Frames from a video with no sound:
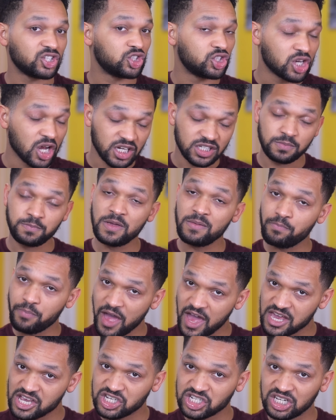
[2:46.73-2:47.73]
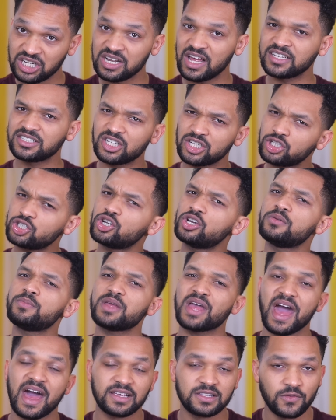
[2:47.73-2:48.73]
just be patient as it should
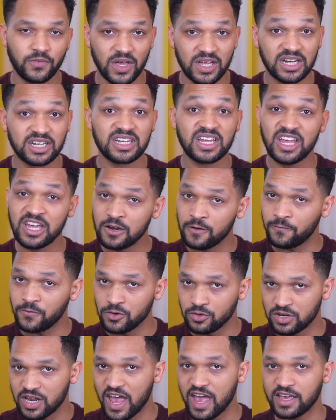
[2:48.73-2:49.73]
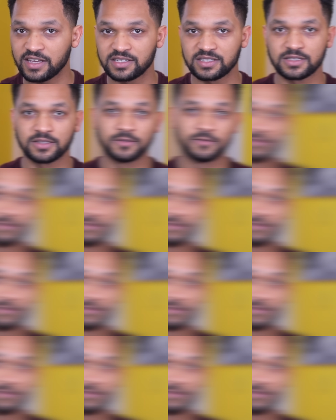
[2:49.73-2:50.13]
be activated in a few days.